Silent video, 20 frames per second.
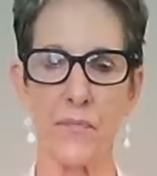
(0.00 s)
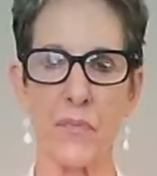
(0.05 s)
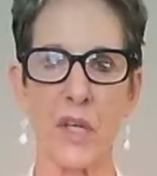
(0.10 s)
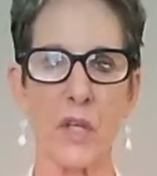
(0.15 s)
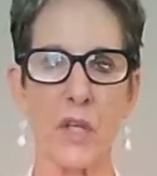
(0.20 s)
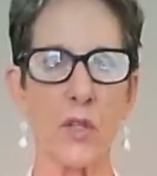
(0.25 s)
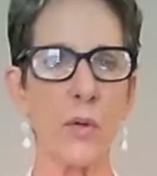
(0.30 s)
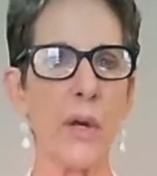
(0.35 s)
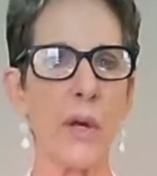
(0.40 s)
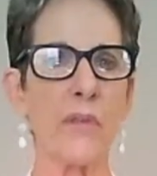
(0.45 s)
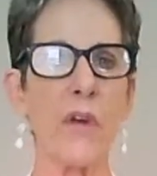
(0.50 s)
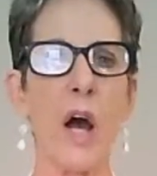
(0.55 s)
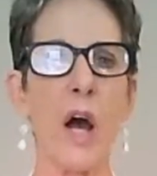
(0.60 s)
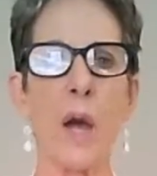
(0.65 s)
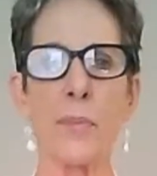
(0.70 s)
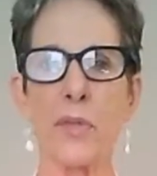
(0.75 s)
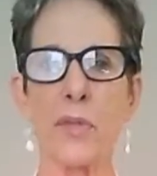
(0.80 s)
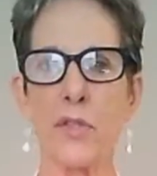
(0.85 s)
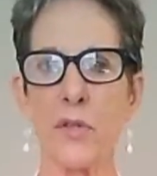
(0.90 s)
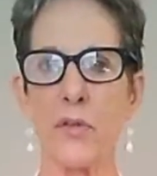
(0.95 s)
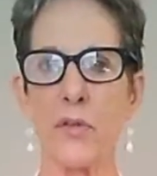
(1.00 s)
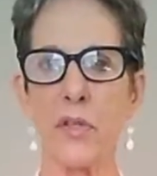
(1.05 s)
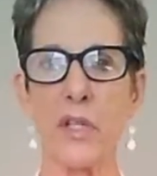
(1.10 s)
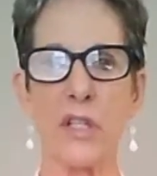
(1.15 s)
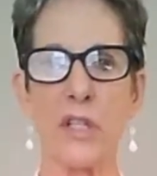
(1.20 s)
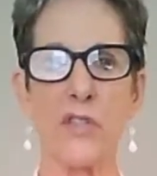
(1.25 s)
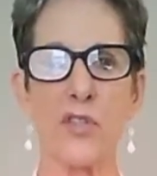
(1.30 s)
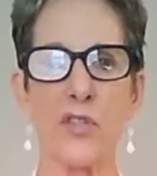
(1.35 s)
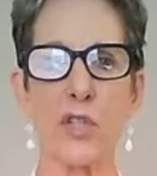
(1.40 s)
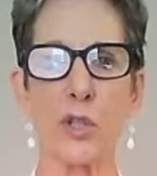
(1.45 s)
You have
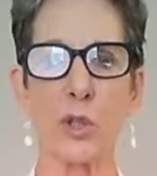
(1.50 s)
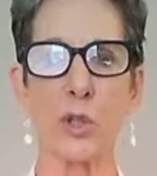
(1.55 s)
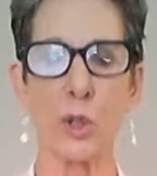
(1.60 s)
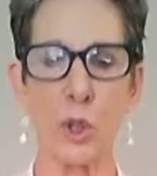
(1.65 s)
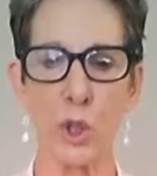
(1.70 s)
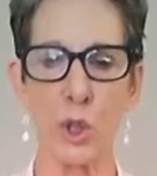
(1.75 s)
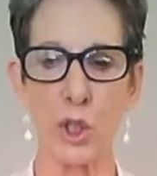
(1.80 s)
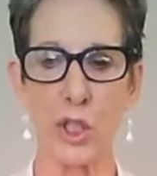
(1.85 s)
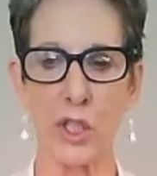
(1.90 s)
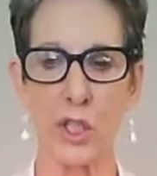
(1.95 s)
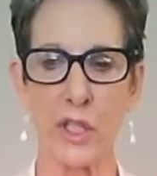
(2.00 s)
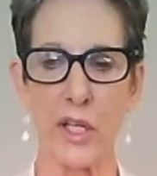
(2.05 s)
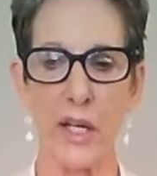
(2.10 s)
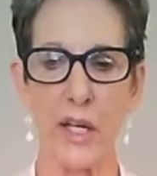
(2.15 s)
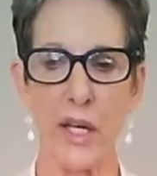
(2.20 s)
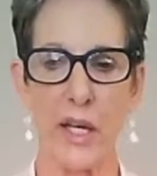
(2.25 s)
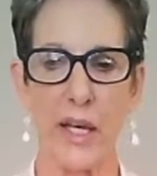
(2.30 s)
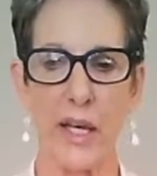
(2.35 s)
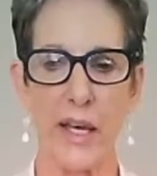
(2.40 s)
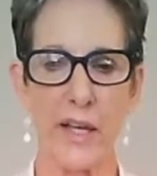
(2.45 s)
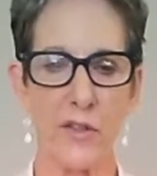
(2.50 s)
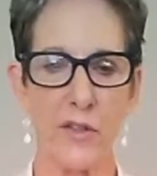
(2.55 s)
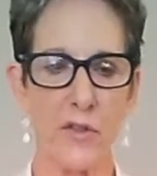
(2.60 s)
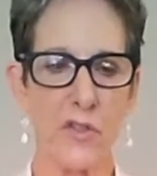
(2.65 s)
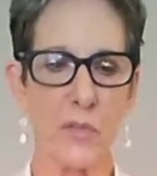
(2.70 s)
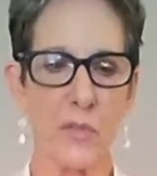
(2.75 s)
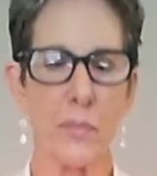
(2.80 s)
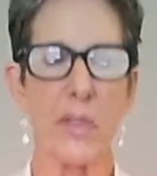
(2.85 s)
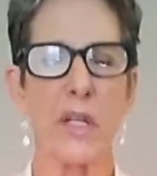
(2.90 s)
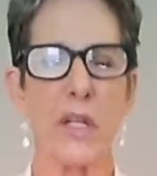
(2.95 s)
opportunities to learn and
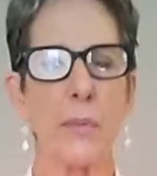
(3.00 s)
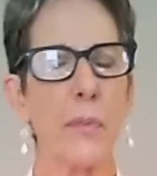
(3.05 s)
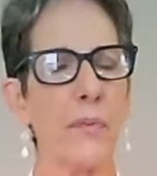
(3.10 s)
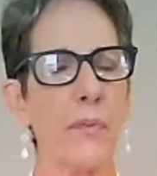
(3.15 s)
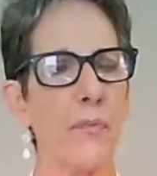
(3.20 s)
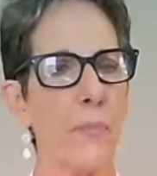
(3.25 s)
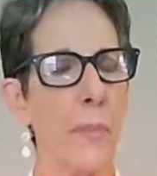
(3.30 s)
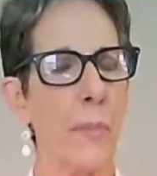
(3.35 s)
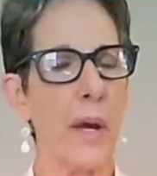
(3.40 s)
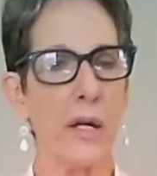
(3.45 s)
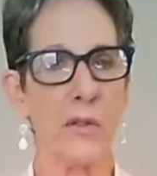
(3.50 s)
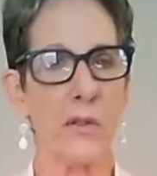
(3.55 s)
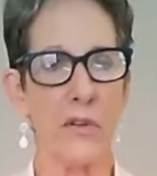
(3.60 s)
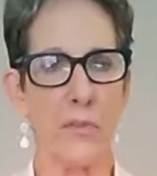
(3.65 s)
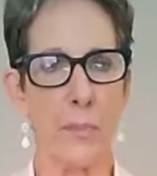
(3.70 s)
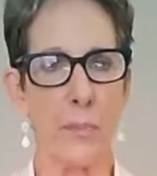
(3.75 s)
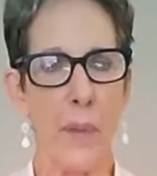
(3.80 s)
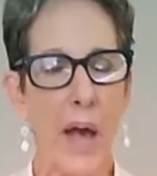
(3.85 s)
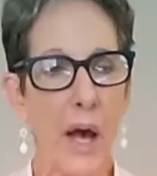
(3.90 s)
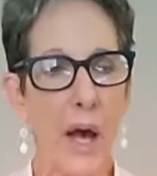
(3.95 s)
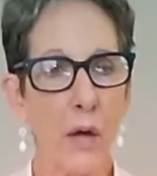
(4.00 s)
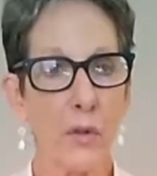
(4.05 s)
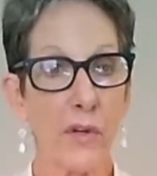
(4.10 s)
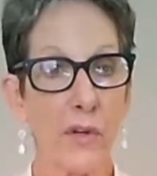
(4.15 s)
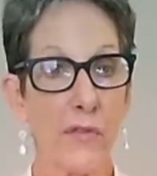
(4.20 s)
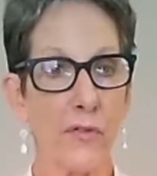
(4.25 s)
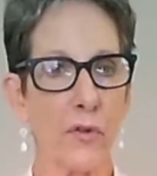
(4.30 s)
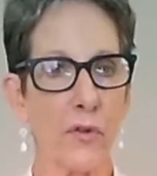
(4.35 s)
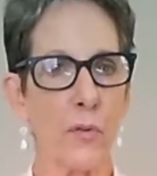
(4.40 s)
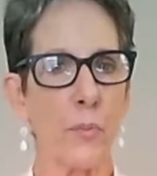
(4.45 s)
use many
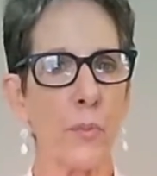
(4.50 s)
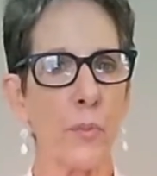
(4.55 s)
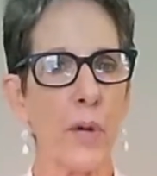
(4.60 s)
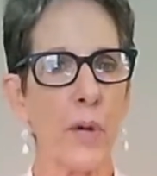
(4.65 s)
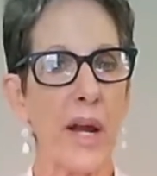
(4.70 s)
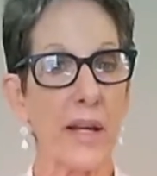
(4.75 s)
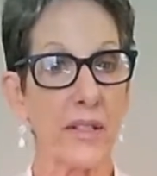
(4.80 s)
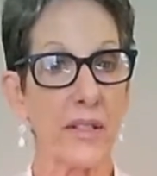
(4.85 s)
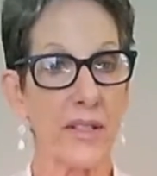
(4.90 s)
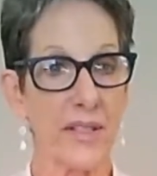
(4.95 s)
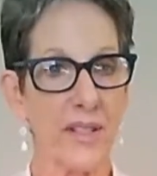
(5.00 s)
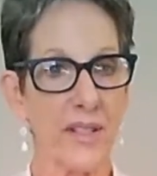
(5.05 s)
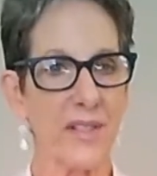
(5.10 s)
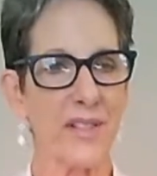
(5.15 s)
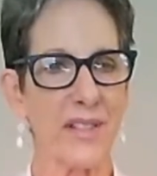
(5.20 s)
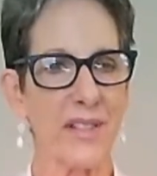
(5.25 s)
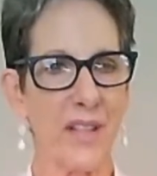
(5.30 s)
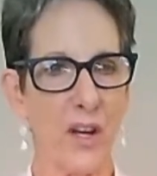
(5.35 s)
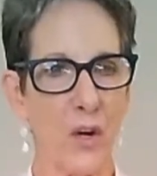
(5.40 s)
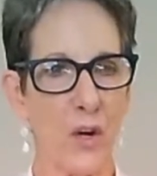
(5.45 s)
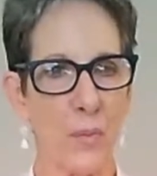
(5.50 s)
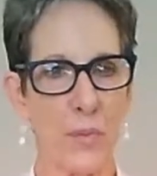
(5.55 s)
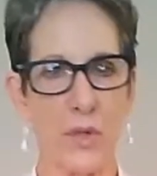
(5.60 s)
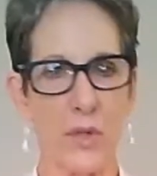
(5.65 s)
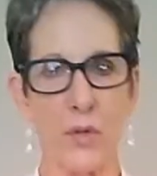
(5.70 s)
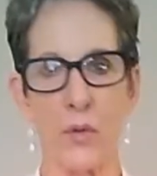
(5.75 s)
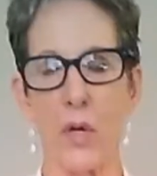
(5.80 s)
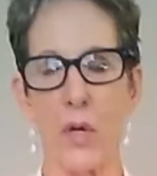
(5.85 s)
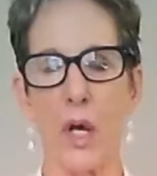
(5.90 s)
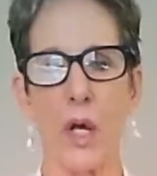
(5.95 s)
powerful practices to help
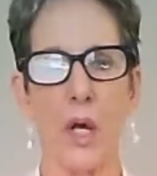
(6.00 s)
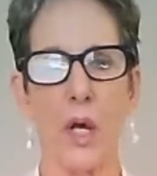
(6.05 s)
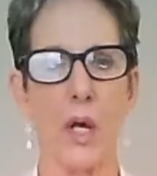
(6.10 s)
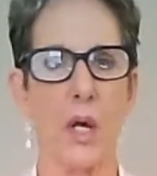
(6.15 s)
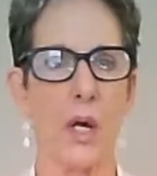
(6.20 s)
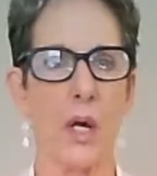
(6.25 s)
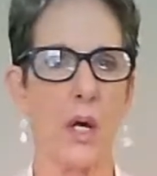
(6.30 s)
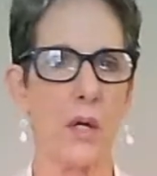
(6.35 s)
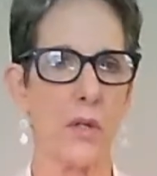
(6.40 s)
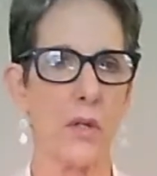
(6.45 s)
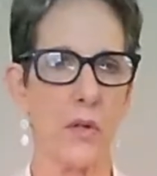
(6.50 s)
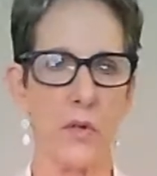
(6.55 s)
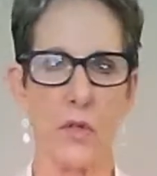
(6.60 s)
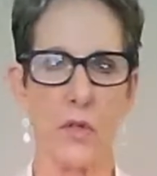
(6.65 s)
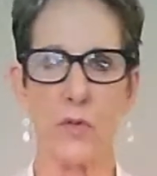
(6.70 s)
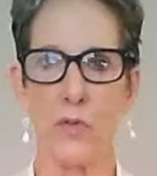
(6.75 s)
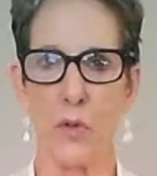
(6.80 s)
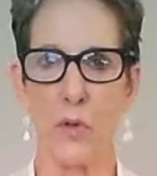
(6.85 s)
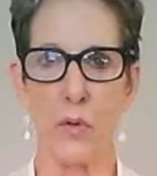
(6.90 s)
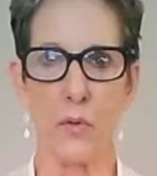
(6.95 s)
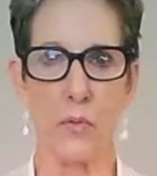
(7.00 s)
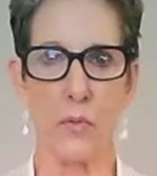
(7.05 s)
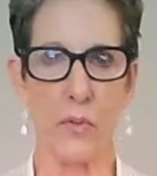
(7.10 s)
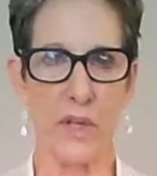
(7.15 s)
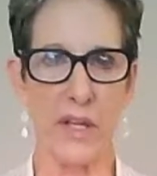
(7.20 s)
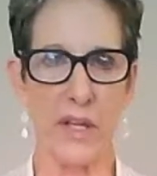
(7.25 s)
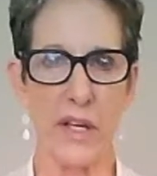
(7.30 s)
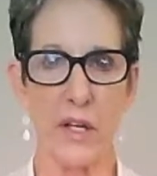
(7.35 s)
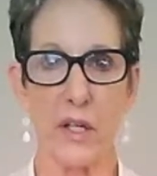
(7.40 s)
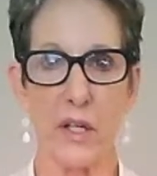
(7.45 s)
you. You know what
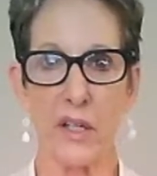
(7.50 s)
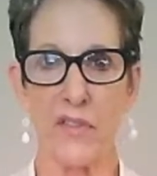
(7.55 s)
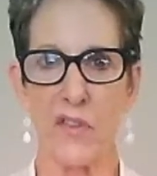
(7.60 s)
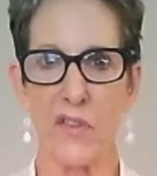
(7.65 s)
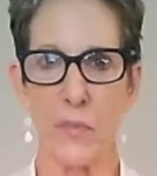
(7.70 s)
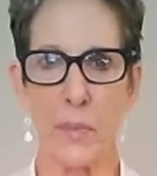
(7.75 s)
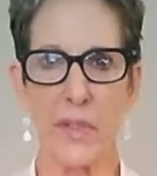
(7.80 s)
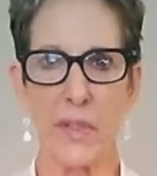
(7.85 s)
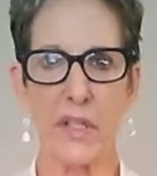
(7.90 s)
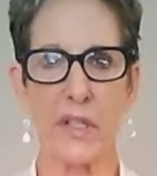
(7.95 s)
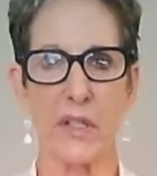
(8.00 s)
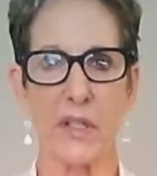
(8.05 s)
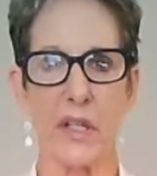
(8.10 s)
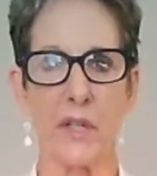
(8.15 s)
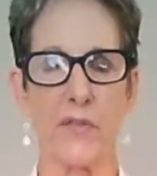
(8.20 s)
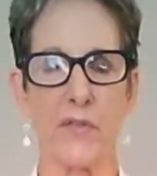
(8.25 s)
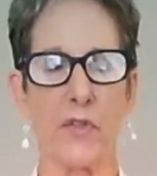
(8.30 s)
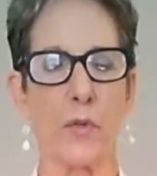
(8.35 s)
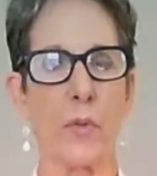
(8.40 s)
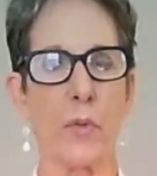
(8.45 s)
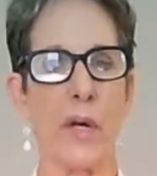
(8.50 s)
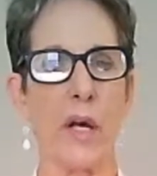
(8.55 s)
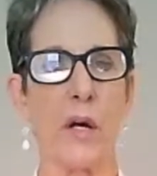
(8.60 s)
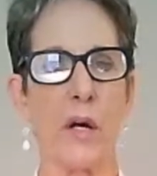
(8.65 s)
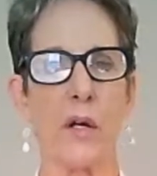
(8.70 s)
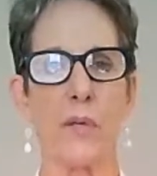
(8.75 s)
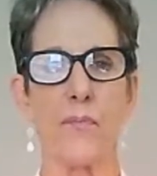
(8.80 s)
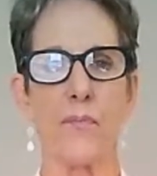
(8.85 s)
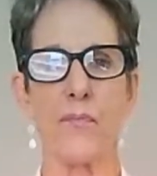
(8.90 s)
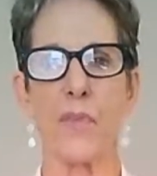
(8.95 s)
they are if you've been here for a
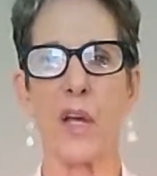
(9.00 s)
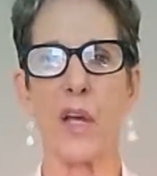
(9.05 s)
while.